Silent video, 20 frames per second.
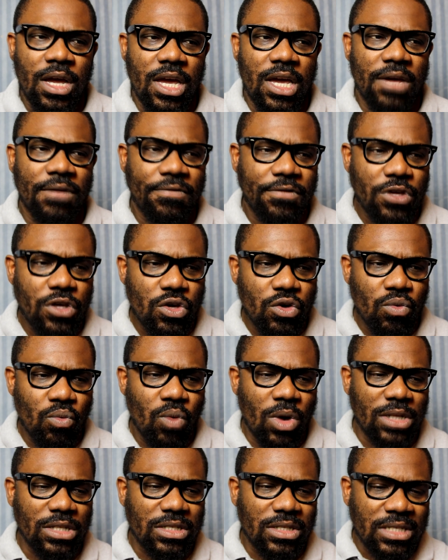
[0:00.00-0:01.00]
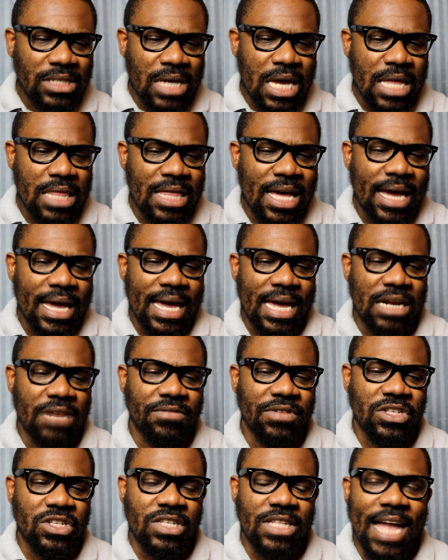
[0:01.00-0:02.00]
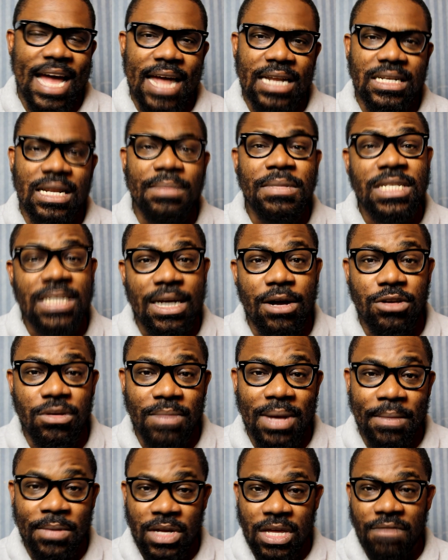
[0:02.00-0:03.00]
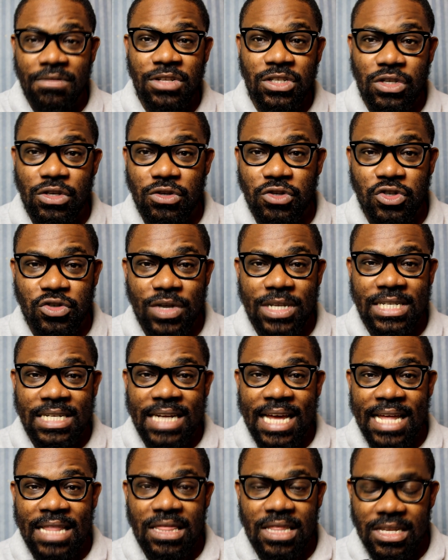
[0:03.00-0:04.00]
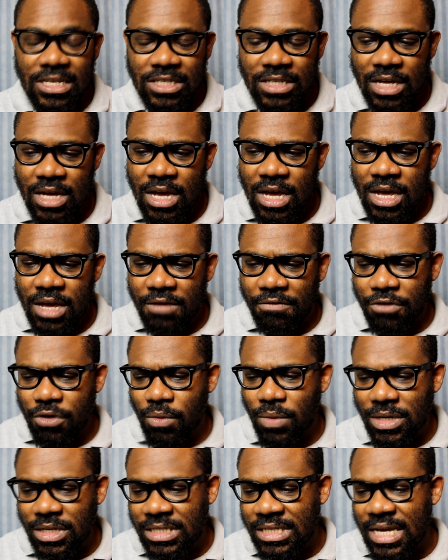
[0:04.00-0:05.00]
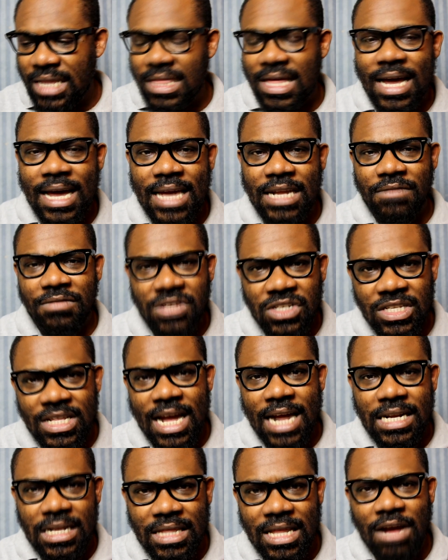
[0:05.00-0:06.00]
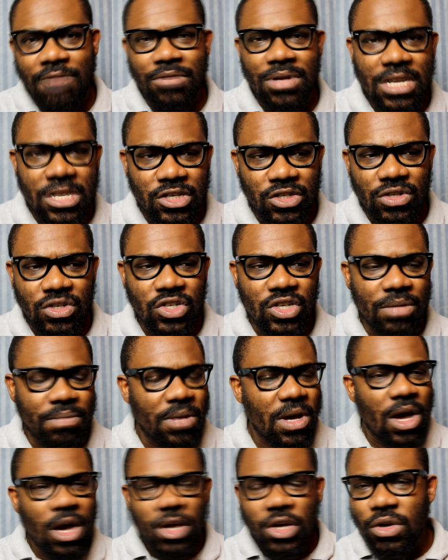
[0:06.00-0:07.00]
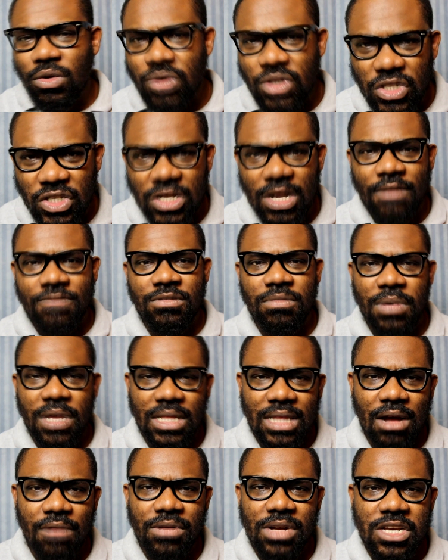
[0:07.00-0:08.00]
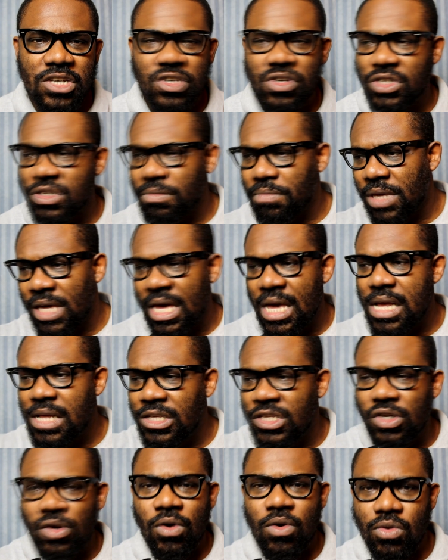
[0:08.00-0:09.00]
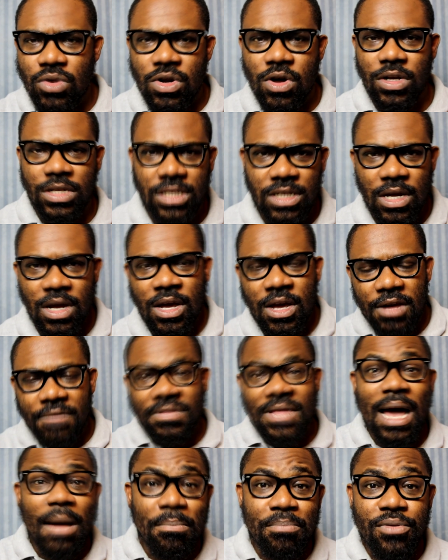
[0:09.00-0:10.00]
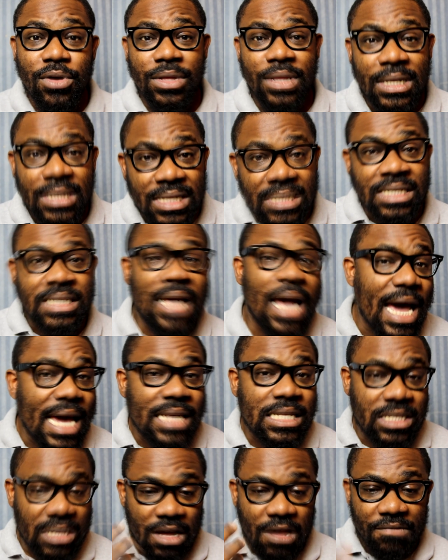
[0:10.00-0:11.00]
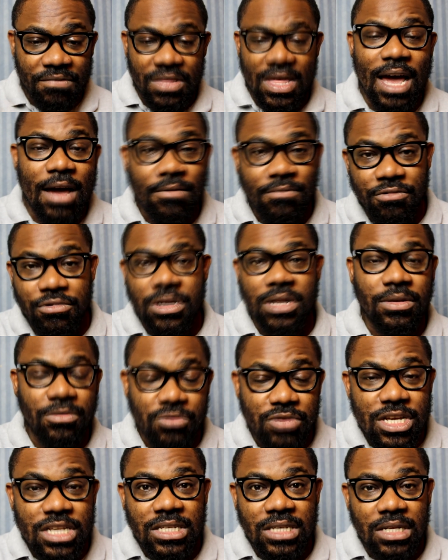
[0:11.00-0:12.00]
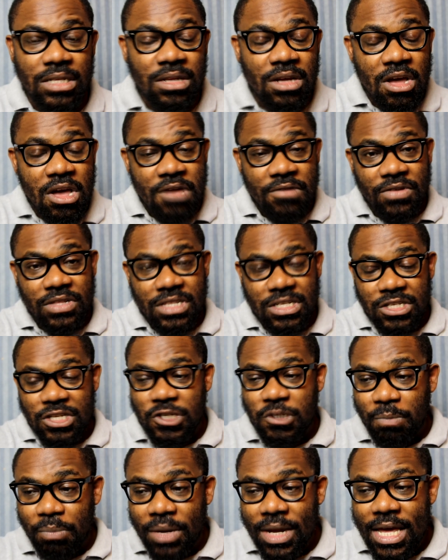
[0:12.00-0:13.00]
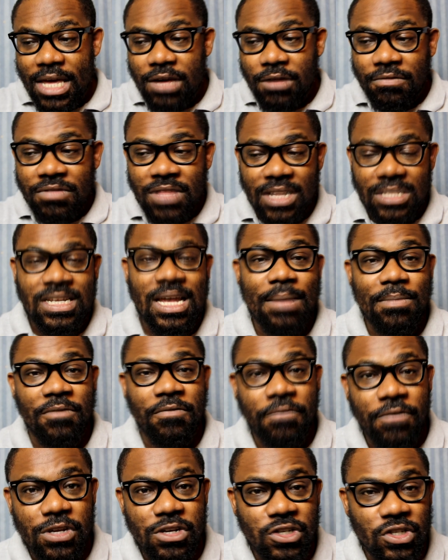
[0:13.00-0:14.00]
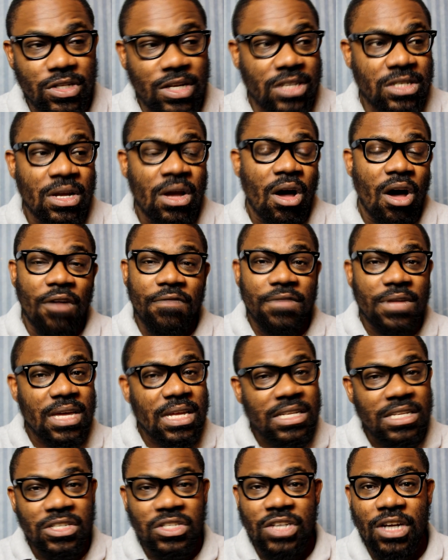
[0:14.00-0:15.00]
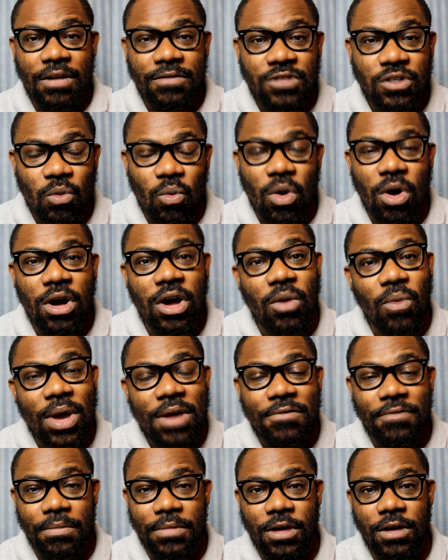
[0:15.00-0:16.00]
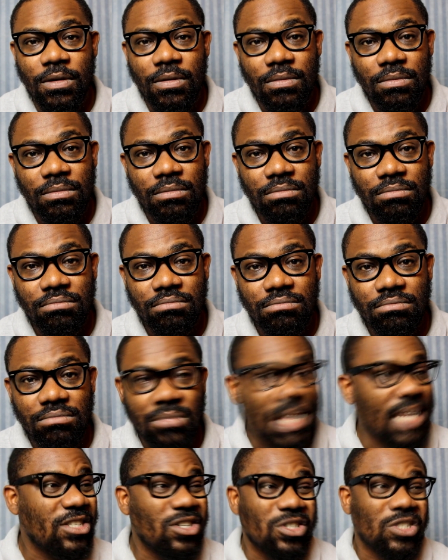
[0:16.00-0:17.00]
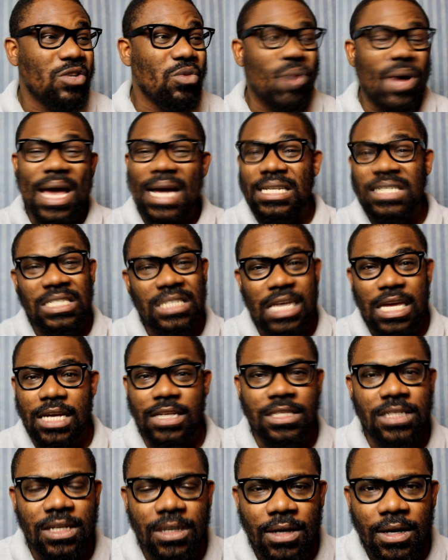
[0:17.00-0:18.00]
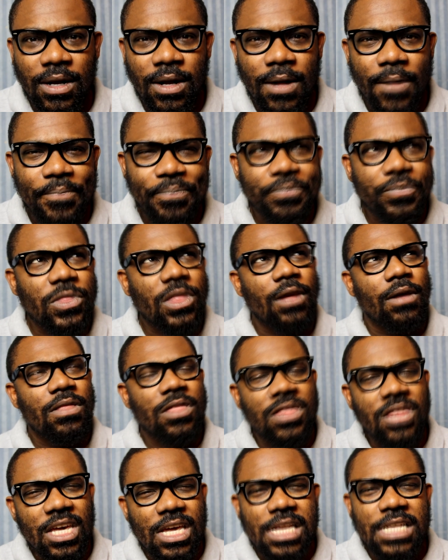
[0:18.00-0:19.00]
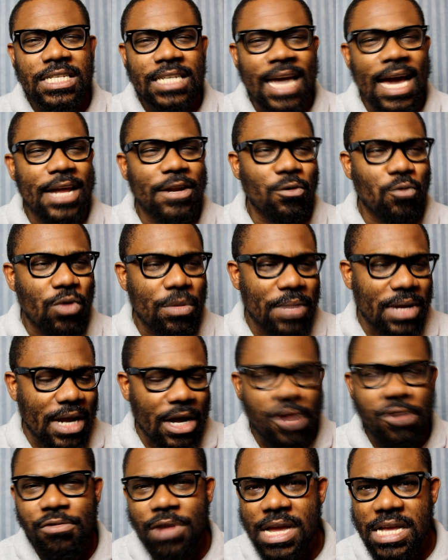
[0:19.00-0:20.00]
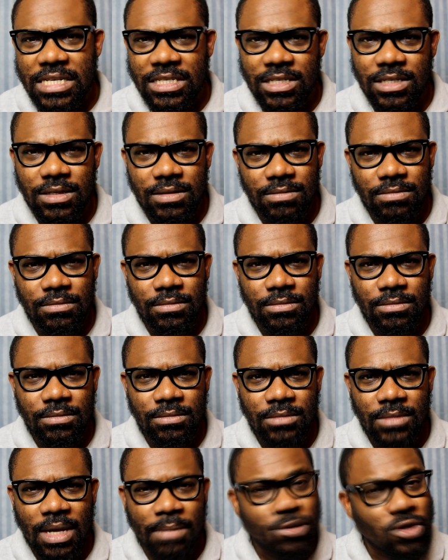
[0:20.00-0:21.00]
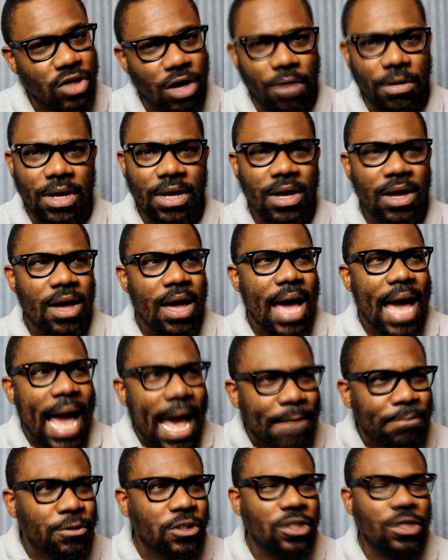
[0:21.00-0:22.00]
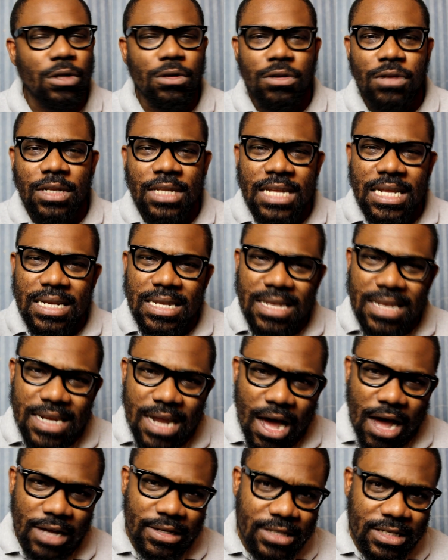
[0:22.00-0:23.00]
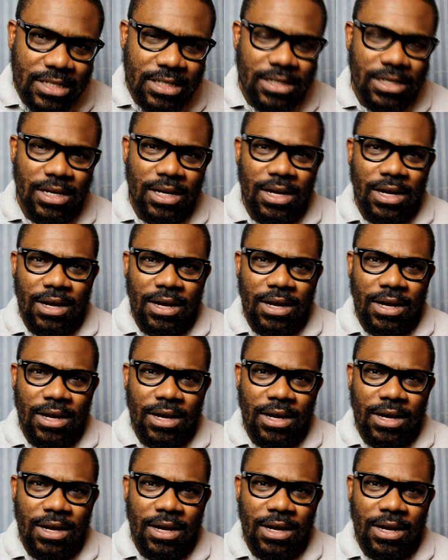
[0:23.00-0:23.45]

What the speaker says: If you want to take that kind of a stand, let me tell you, man, I'm going to give it to you straight and end this. If you want to take that kind of a stand in that relationship, you don't deserve to be in that relationship, kids or not. If that brother decides for that reason, for the display of that type of foolishness, I think he deserves to walk away from you. That's just the way I see it. These kind of women are crazy. I'm sorry, absolutely nuts.